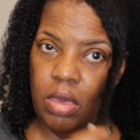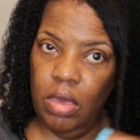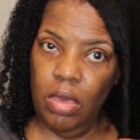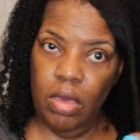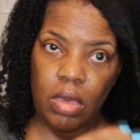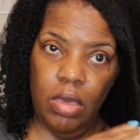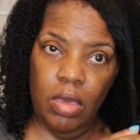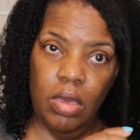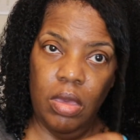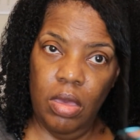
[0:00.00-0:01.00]

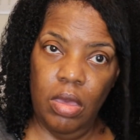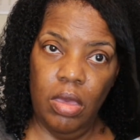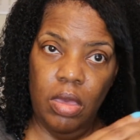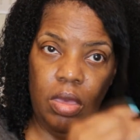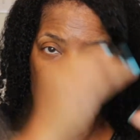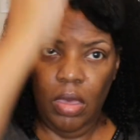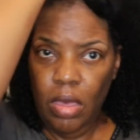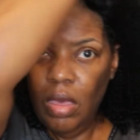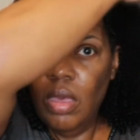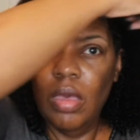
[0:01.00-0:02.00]

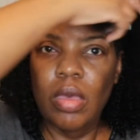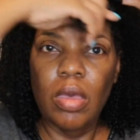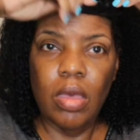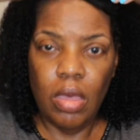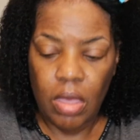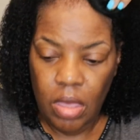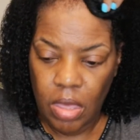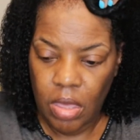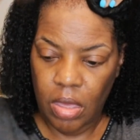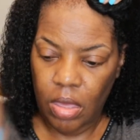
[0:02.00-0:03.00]

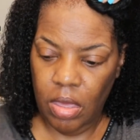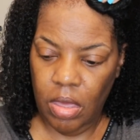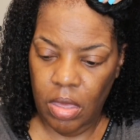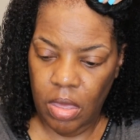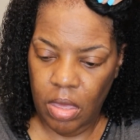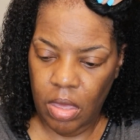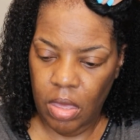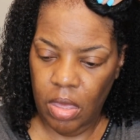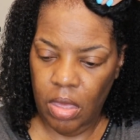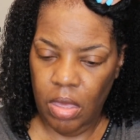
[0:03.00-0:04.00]

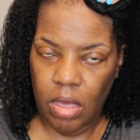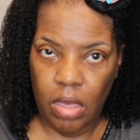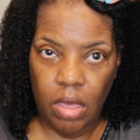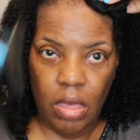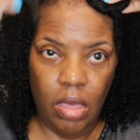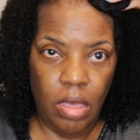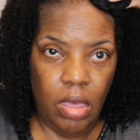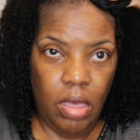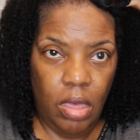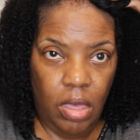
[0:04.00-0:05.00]

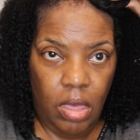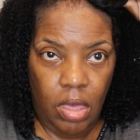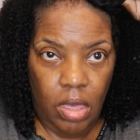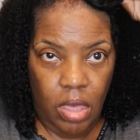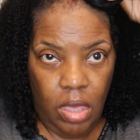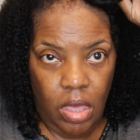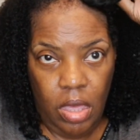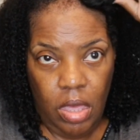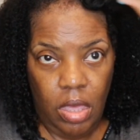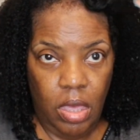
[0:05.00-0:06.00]

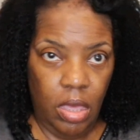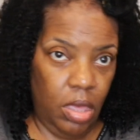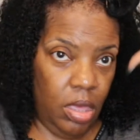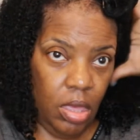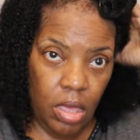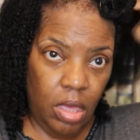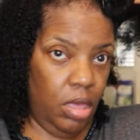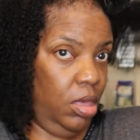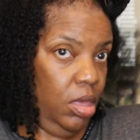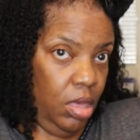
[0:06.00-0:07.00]

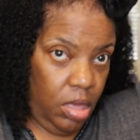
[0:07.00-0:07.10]
[no speech]